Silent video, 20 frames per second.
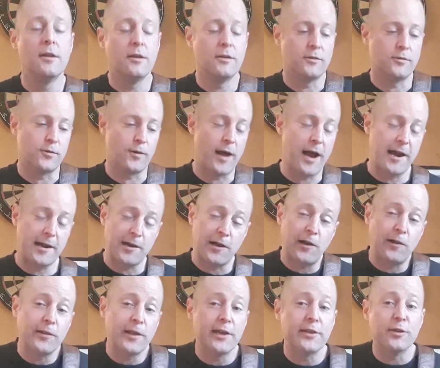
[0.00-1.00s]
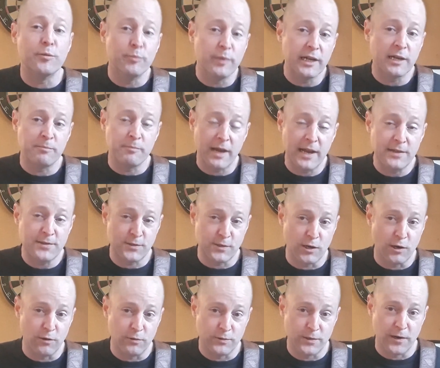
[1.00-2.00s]
So I call that the Big
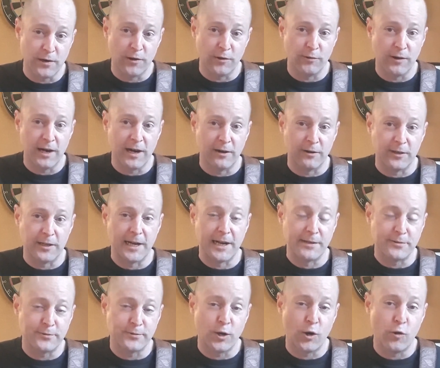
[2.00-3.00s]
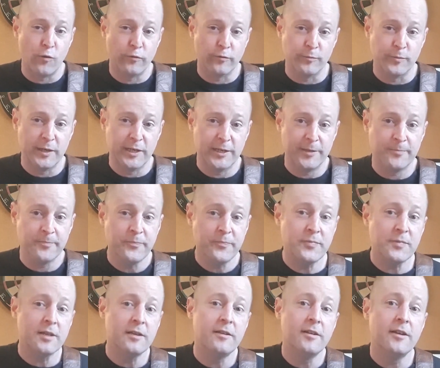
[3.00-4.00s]
Maceo turnaround that I stole from him.
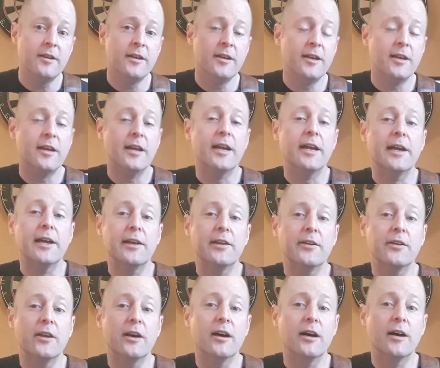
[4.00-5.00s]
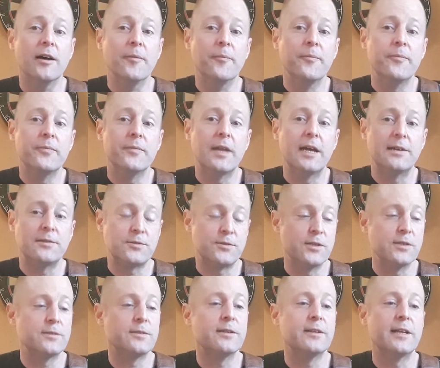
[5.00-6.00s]
And that's
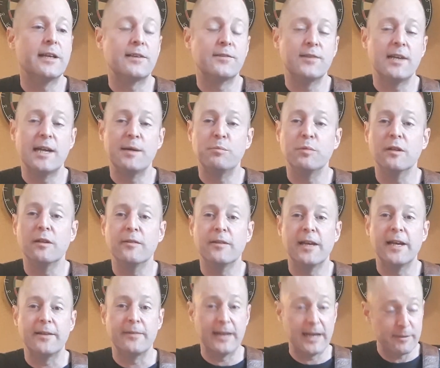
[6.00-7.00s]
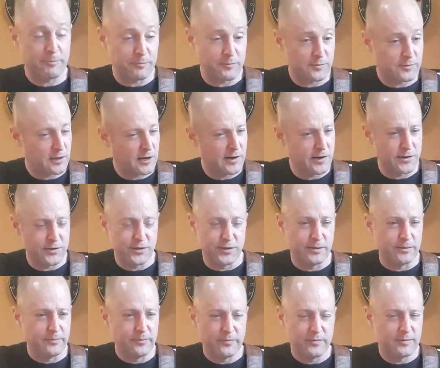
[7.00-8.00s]
just an example of that. That turns
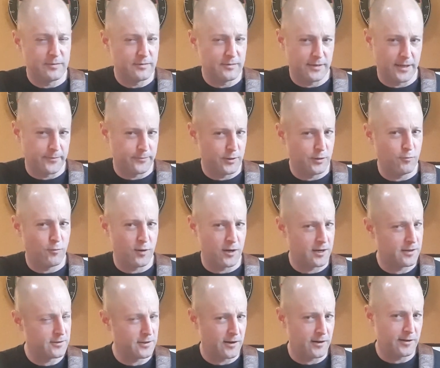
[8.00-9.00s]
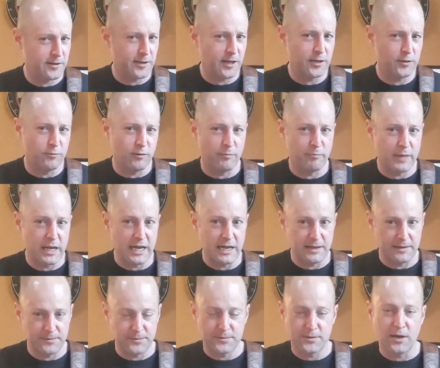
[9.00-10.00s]
you, if you want to turn it into a
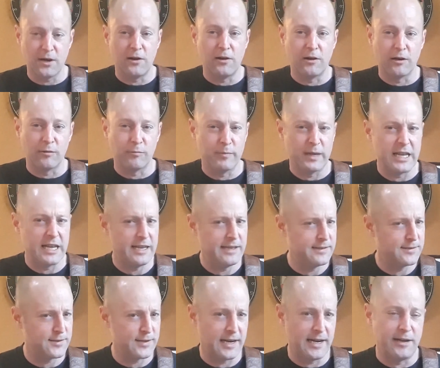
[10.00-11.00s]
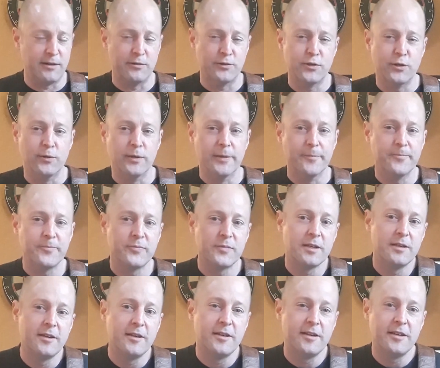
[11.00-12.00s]
mean song, a mean sound to it.
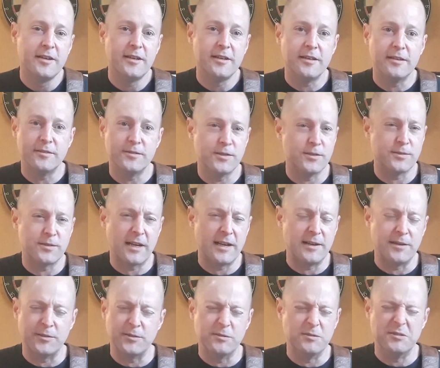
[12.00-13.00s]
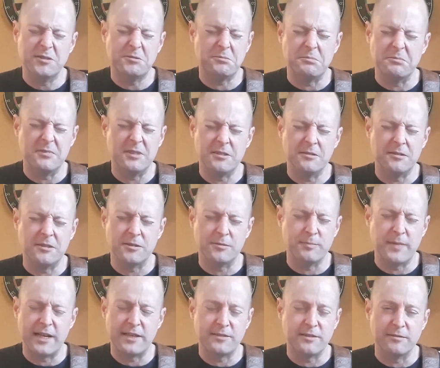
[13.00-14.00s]
It just sounds, it just
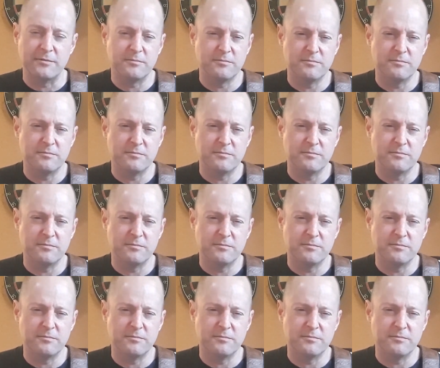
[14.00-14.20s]
makes it